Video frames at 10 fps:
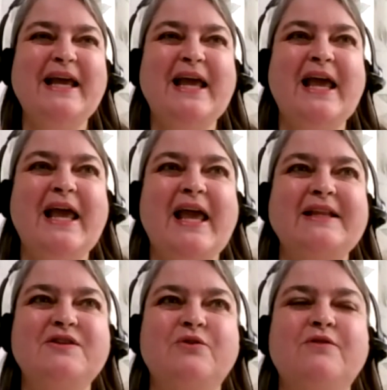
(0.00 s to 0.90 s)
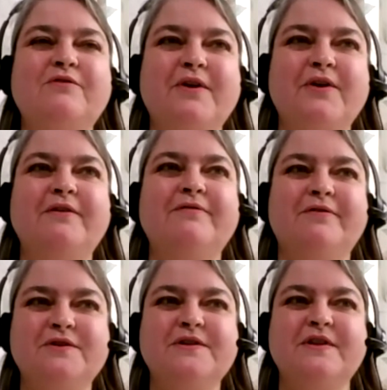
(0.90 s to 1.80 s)
And so the very
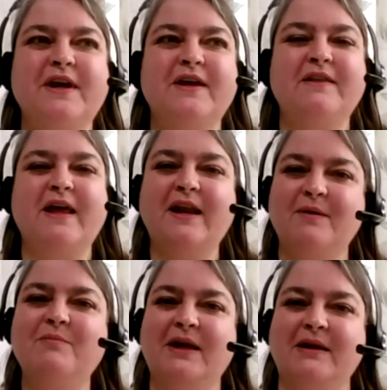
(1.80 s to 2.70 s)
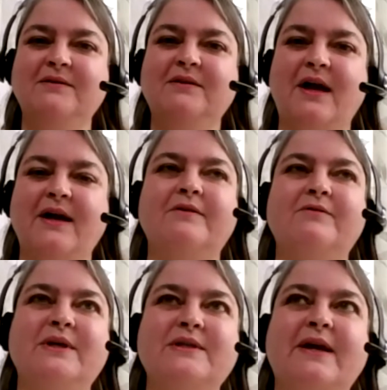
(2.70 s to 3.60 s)
first thing that hit me kind of
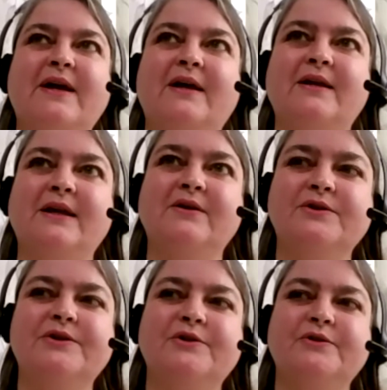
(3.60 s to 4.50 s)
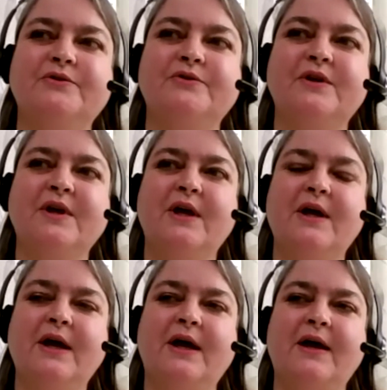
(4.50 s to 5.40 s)
was I got introduced
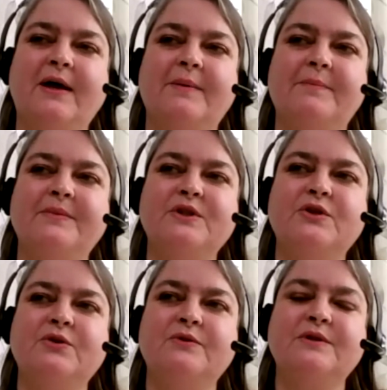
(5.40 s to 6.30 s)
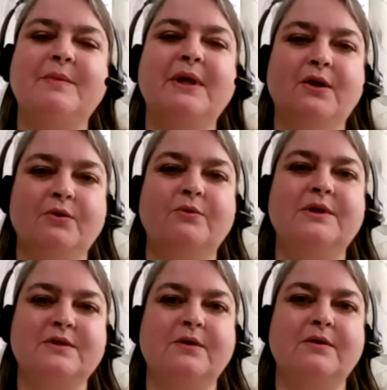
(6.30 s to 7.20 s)
to somebody who
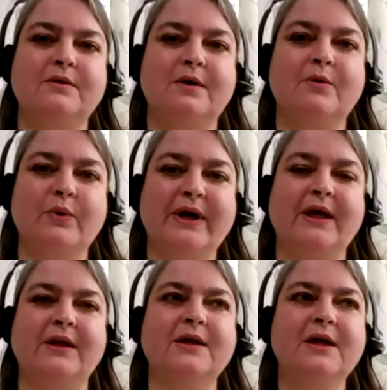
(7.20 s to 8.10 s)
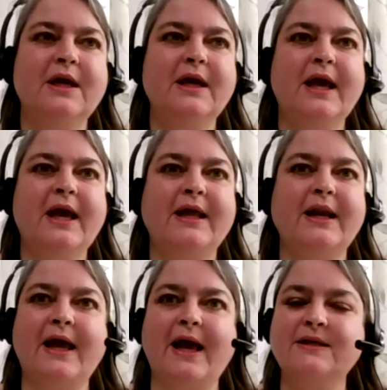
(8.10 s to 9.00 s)
was a Wiccan, and I
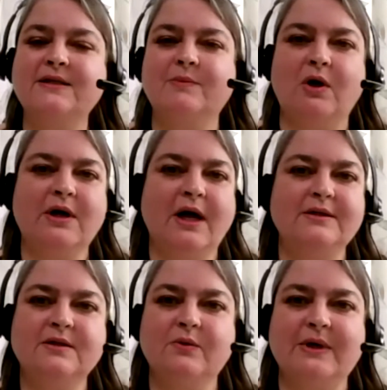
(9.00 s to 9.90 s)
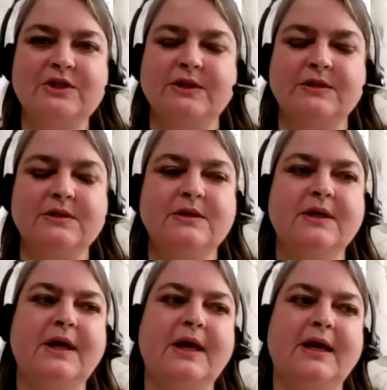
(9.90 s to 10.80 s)
asked them all kinds of questions,
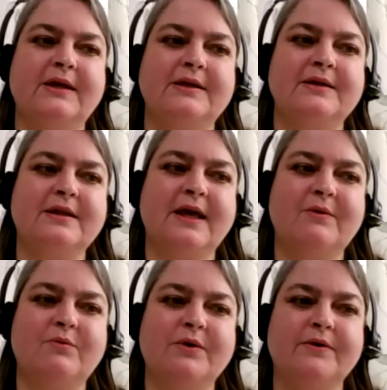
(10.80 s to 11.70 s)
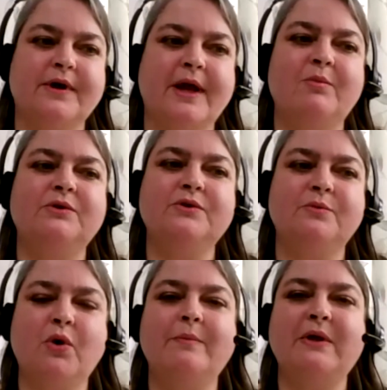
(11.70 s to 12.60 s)
and they were able to
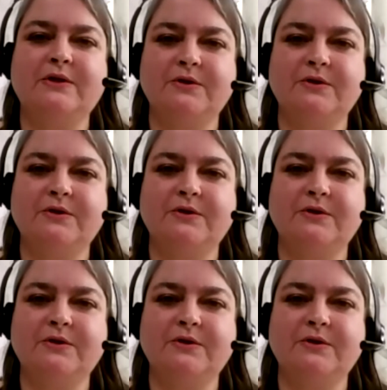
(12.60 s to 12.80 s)
point me to a